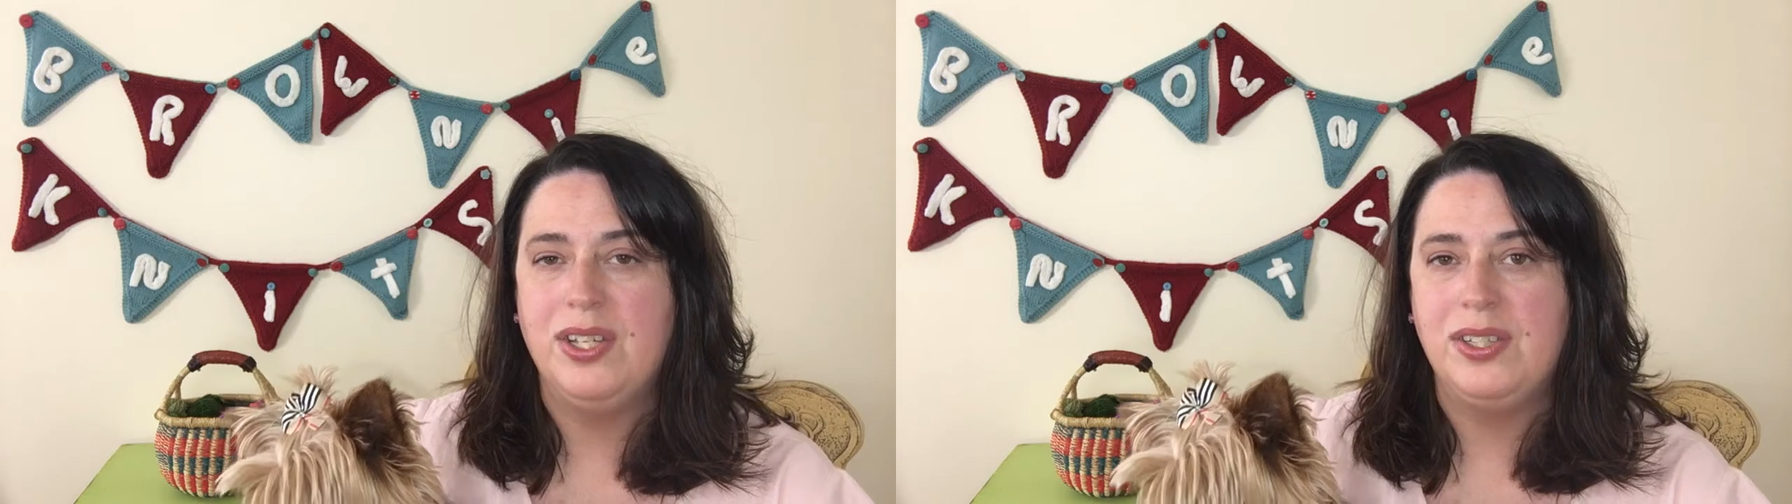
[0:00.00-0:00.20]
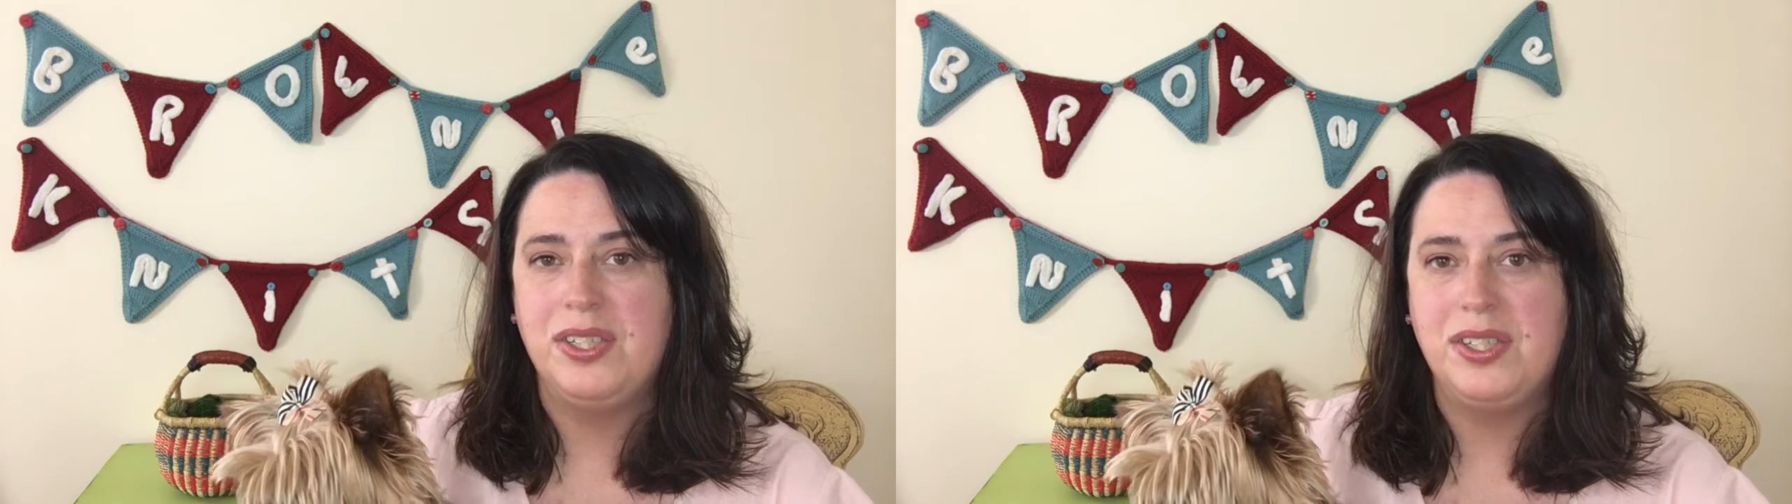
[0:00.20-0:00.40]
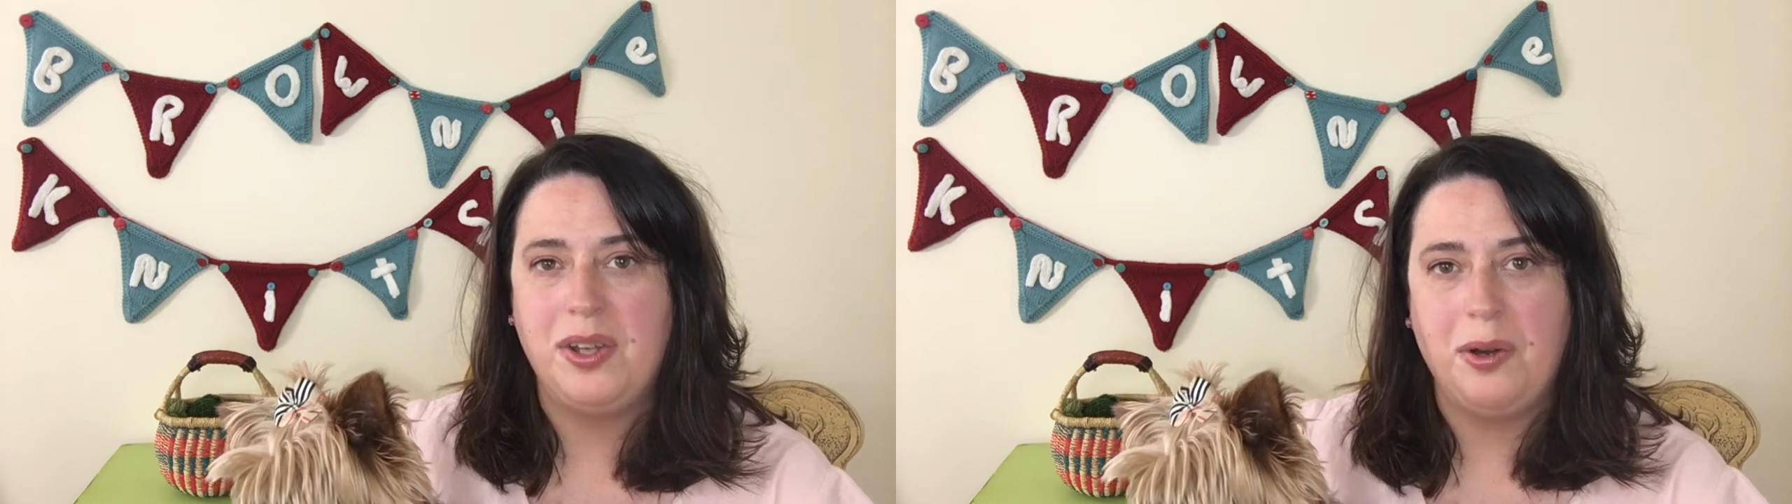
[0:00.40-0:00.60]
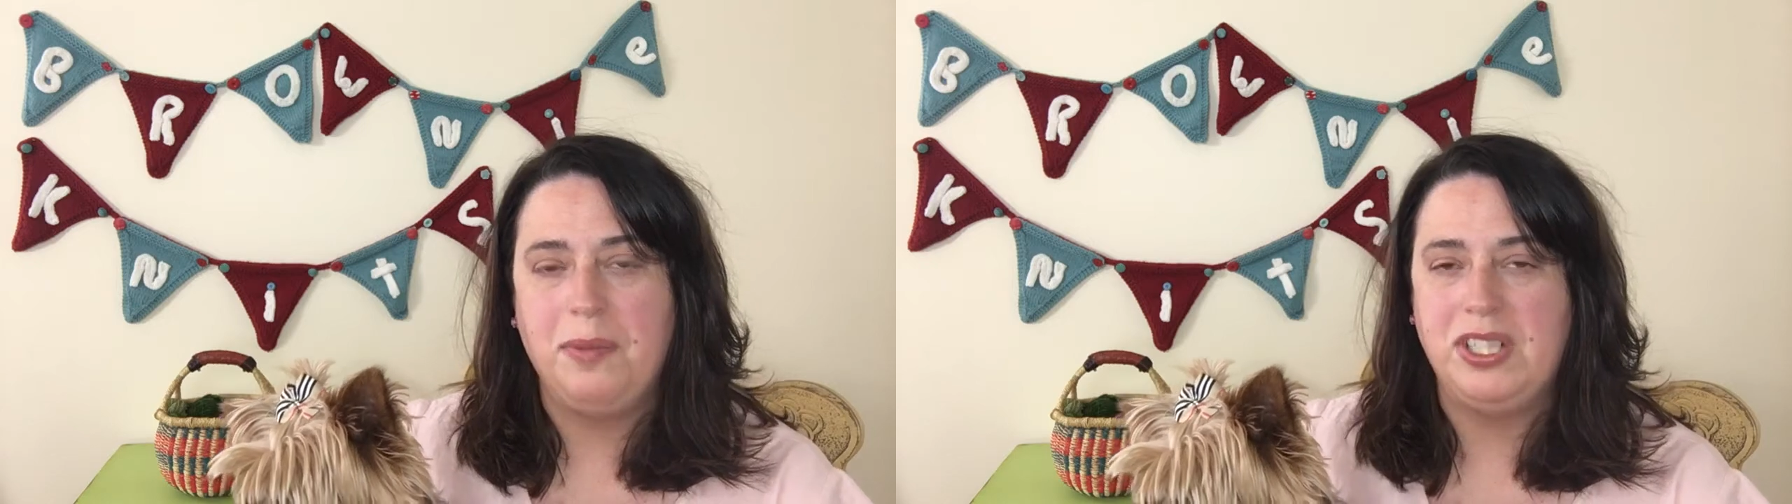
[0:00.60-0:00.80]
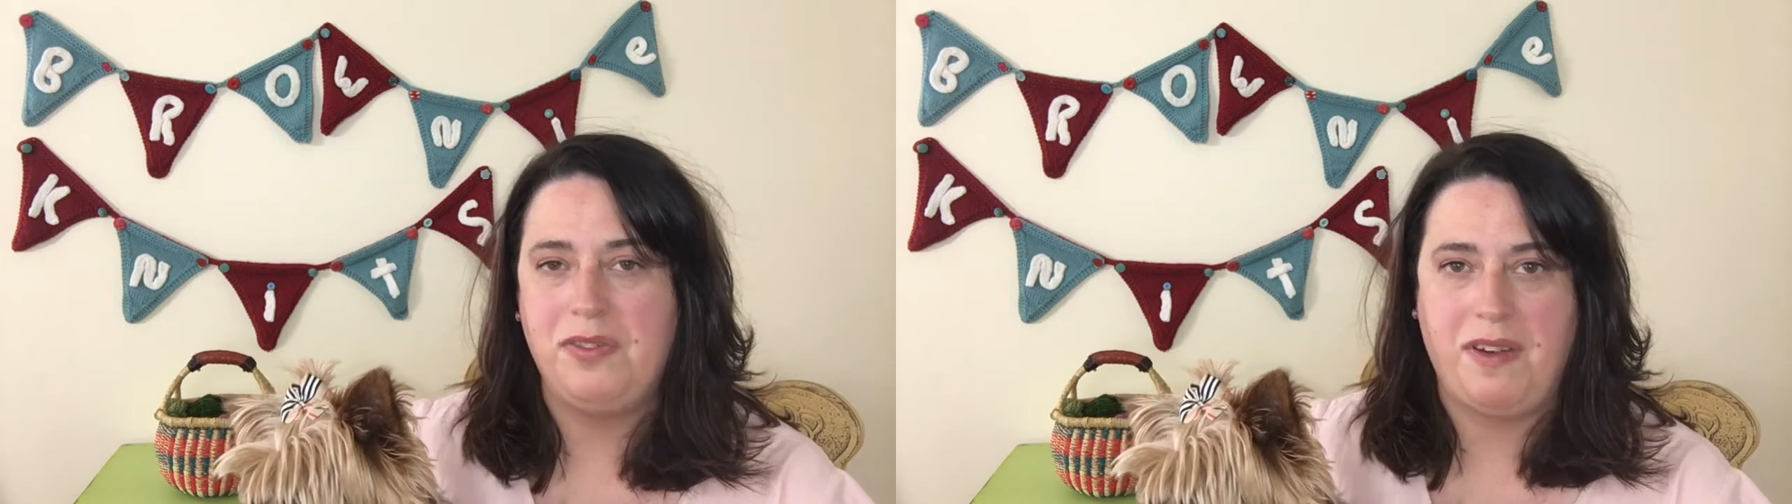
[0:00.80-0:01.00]
so
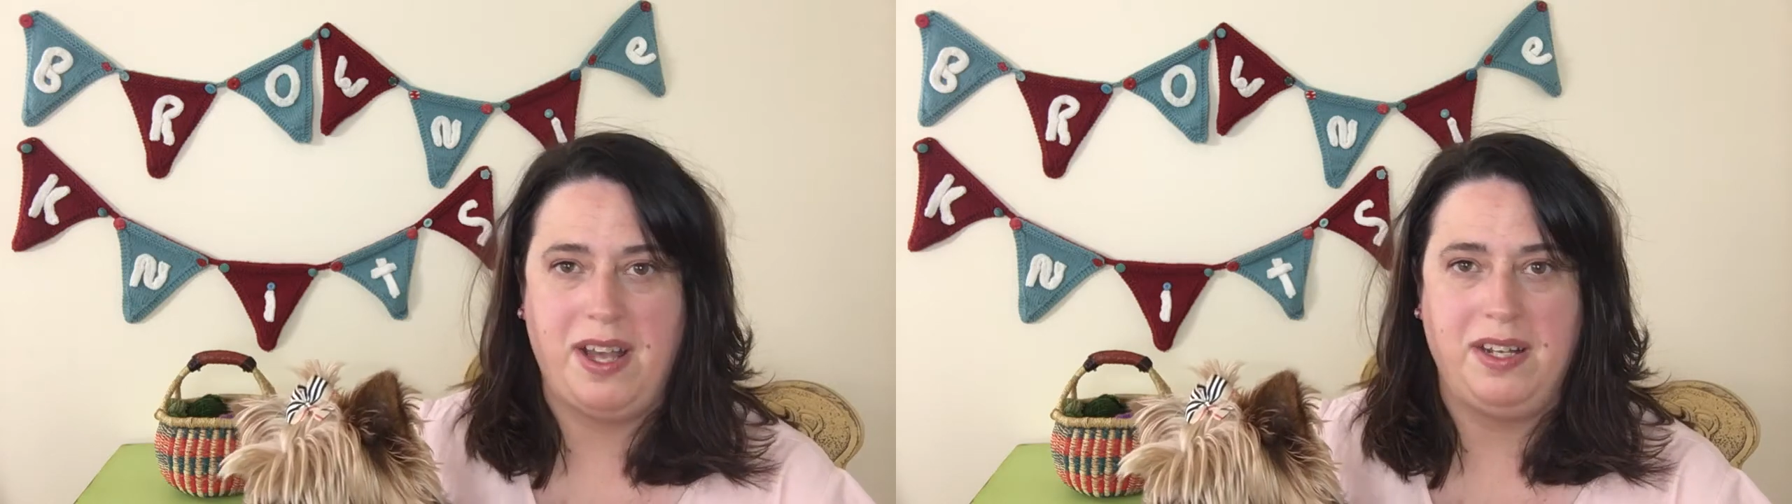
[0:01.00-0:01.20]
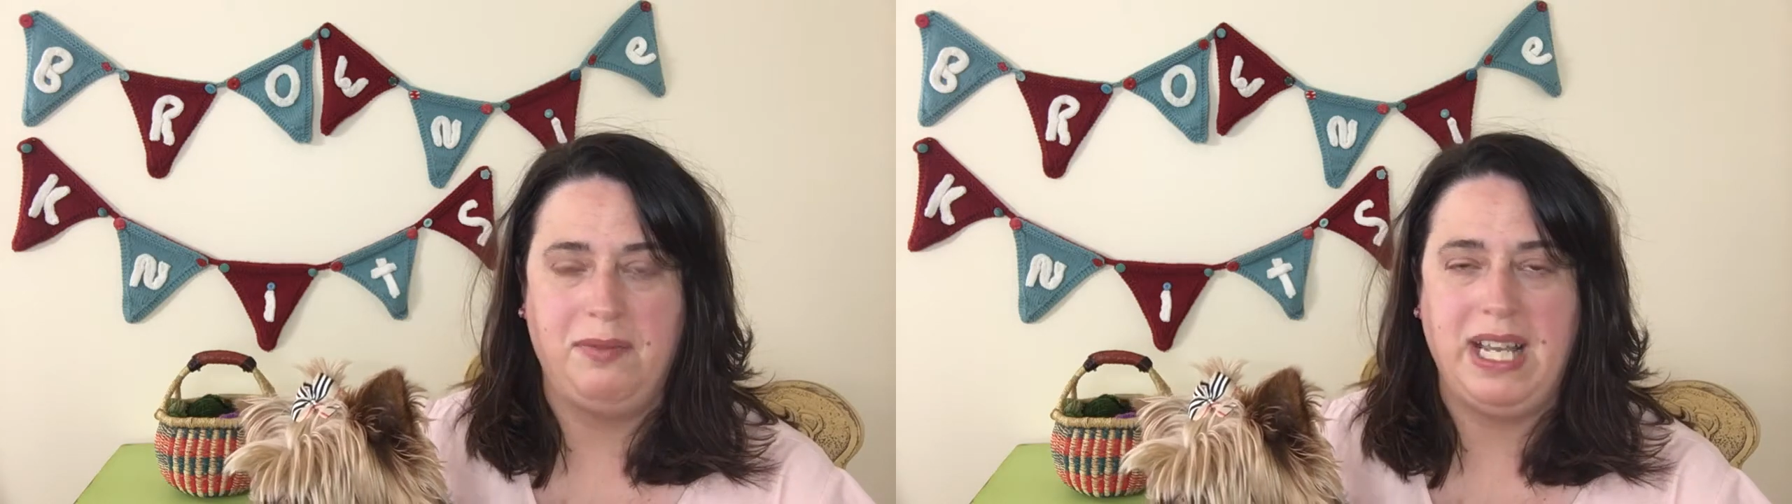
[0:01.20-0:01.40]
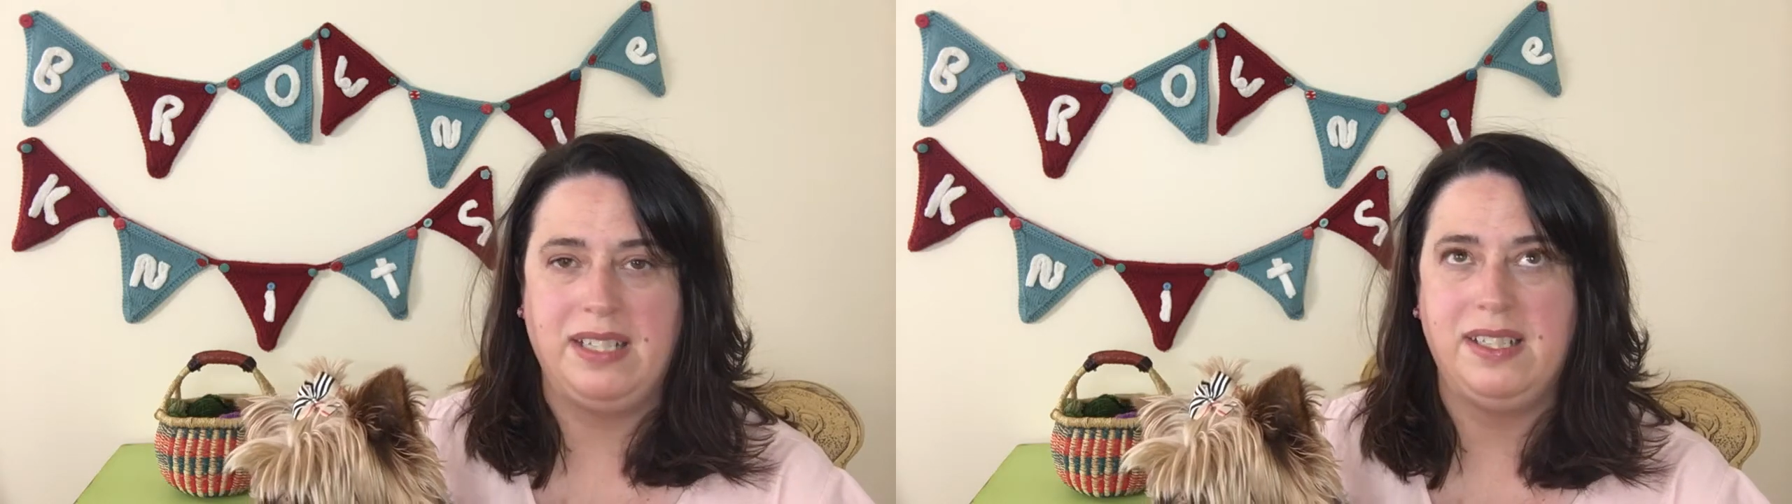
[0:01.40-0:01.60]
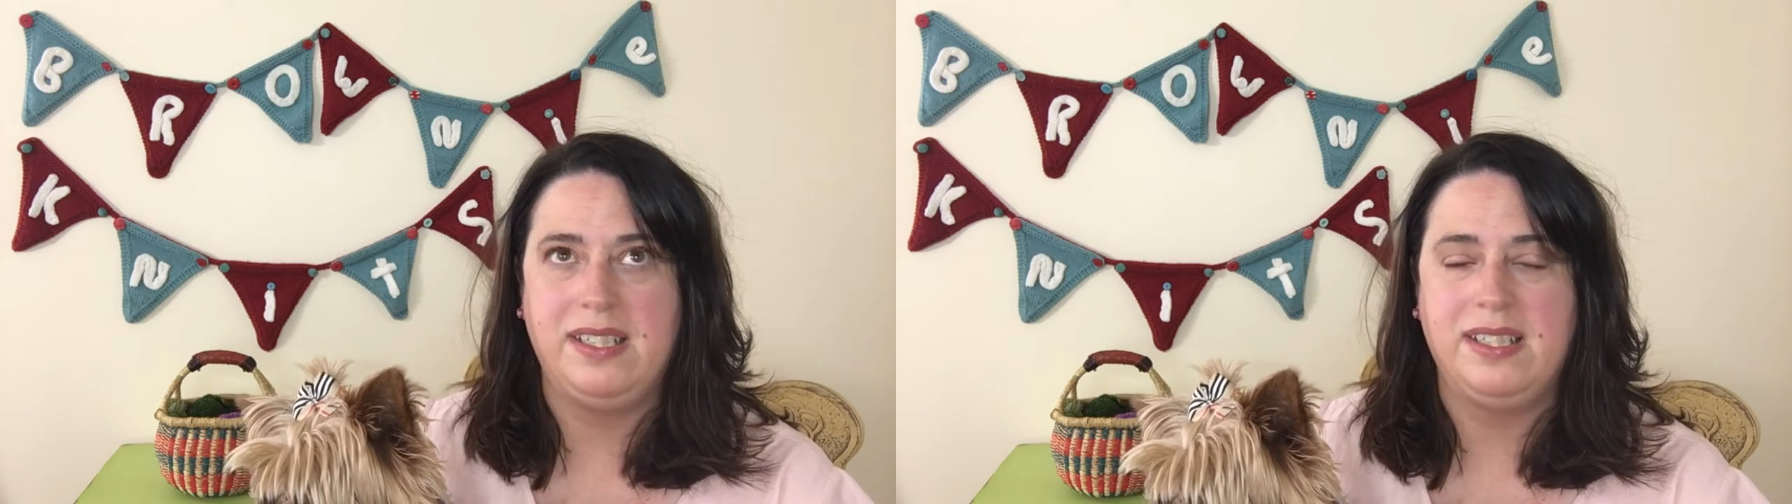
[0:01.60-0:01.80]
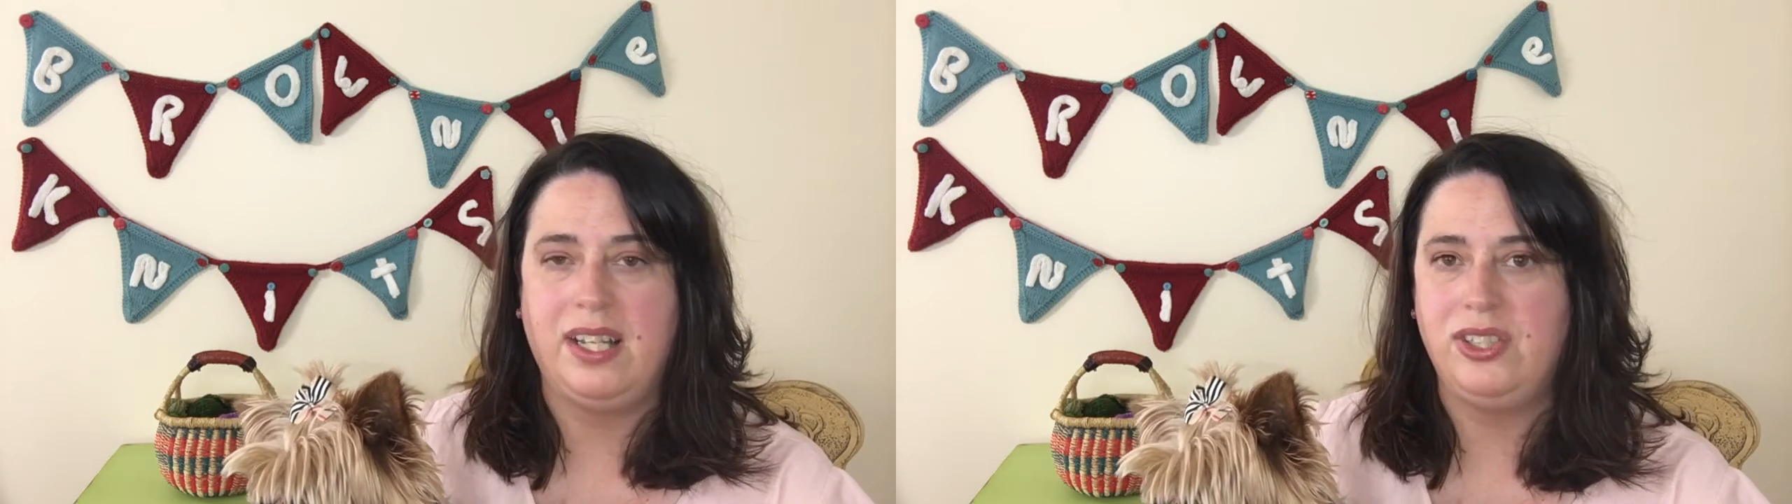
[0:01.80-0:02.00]
much fun. We had
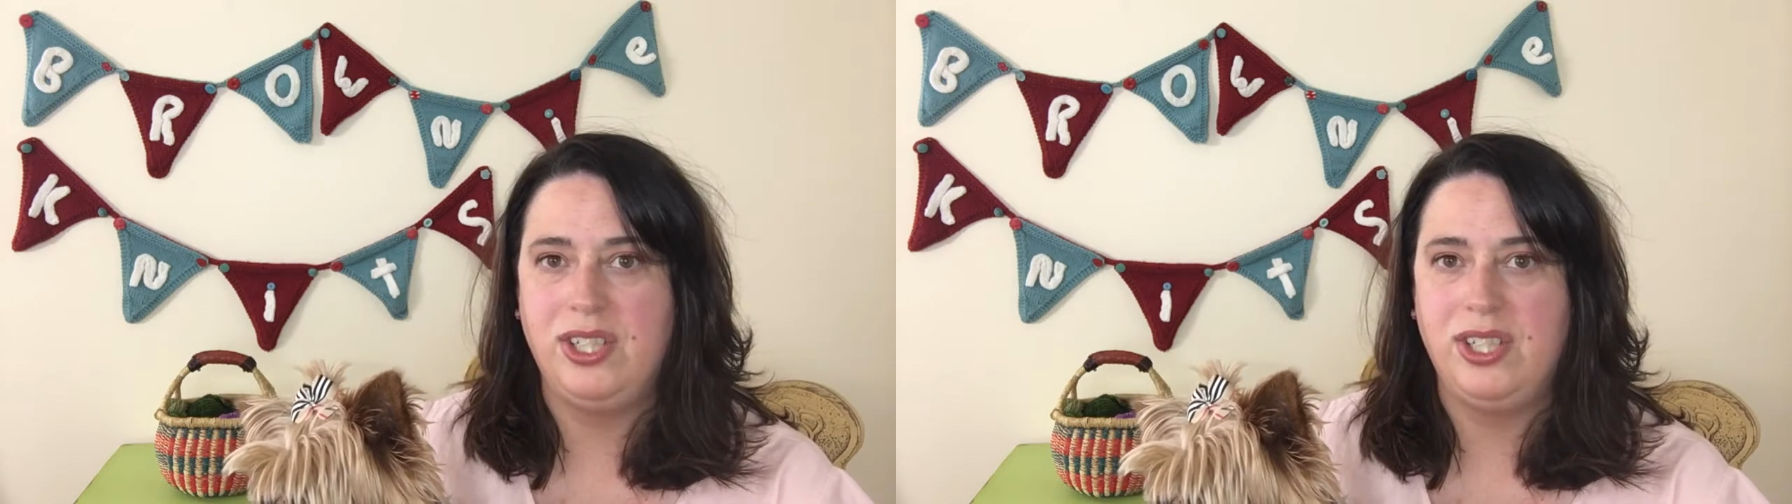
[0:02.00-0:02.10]
such a